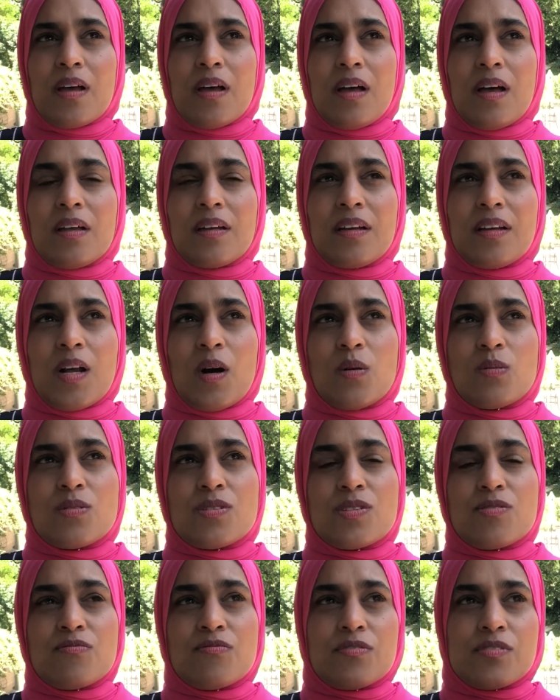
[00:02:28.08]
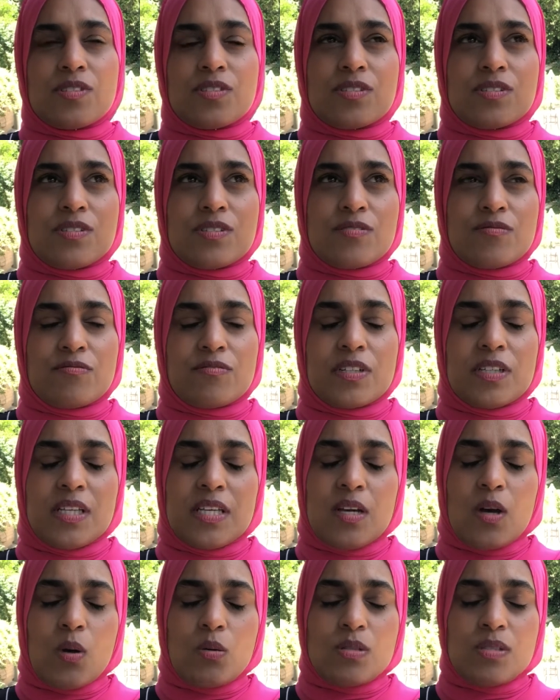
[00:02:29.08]
to really
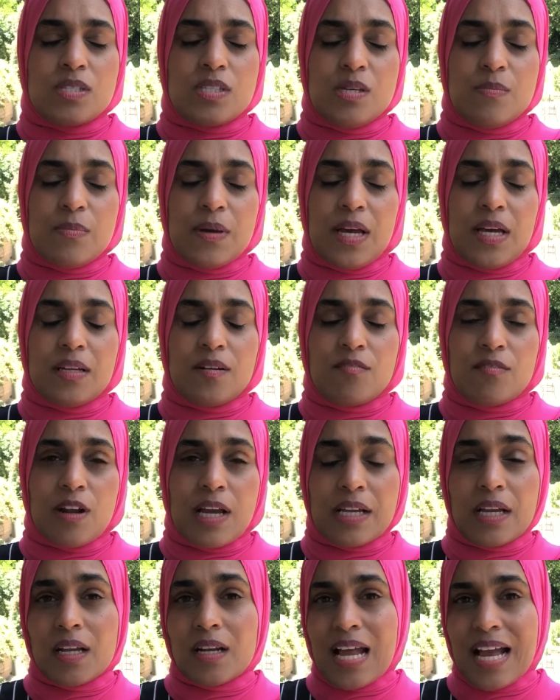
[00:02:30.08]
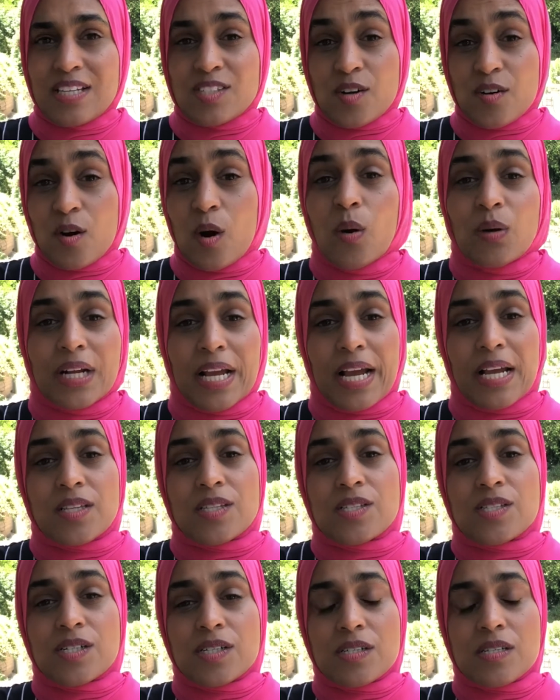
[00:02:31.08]
go deep and recognize our own
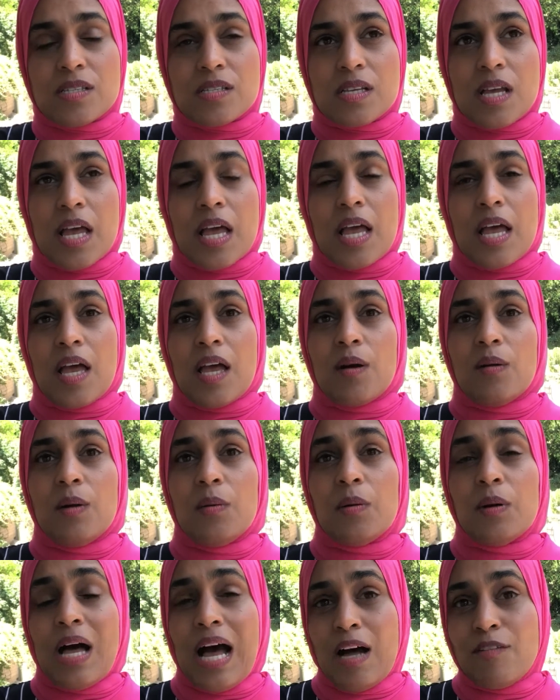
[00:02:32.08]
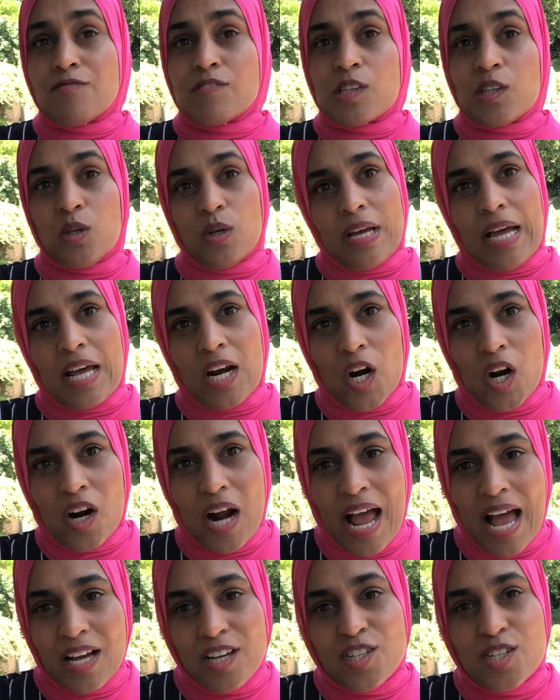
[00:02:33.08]
answers, we will have to look at our
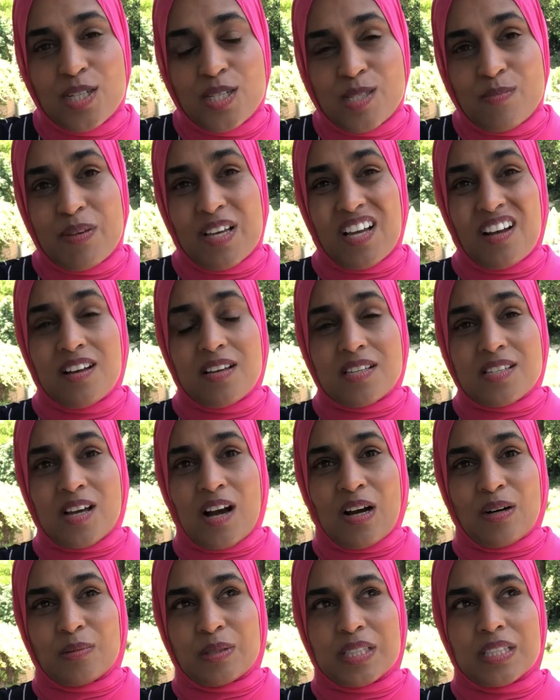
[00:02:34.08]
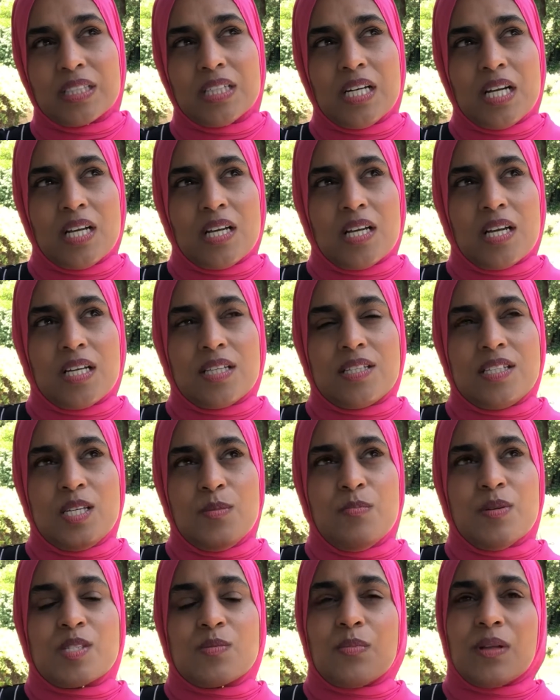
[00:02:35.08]
actions, because our
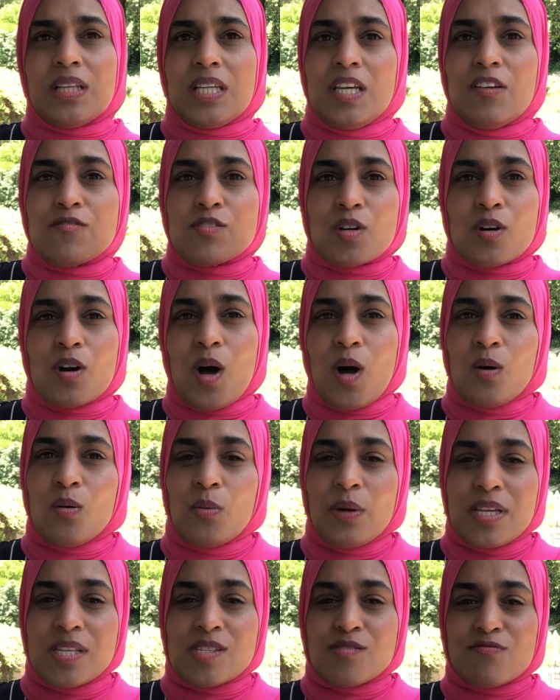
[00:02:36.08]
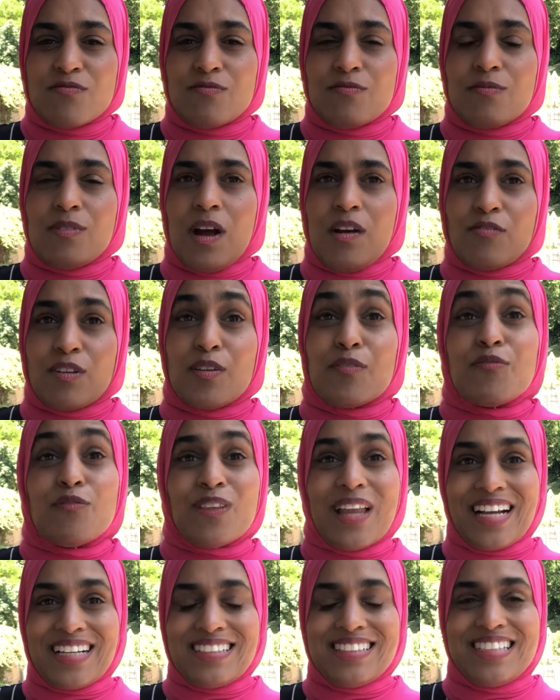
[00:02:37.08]
deepest beliefs are always
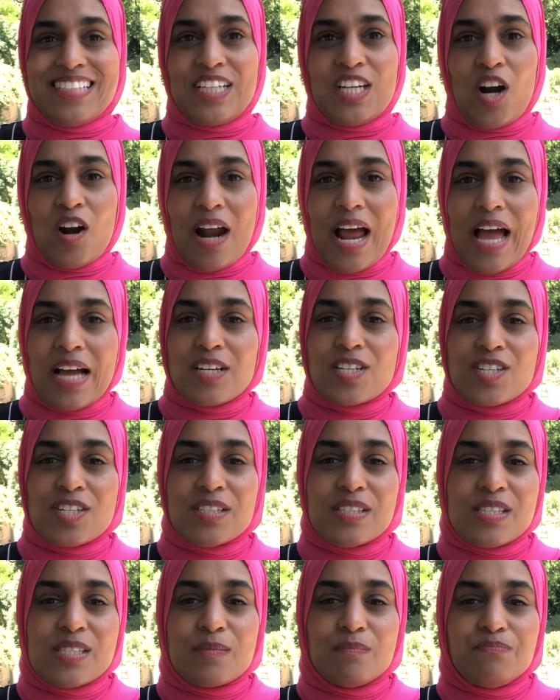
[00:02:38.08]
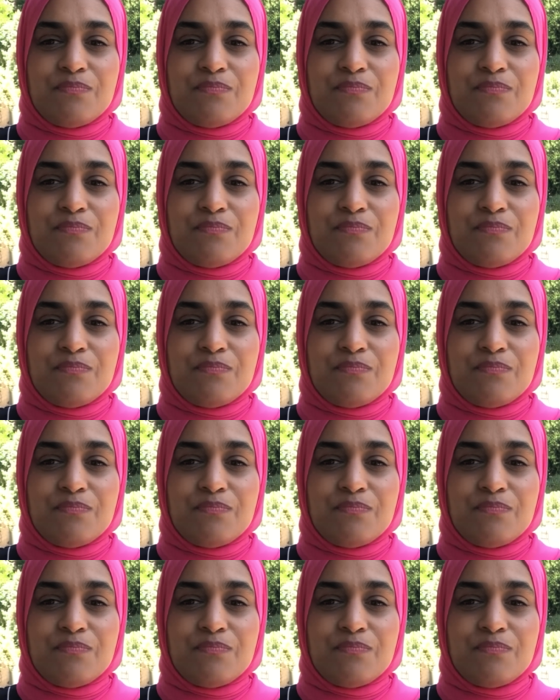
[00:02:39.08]
reflected in our actions.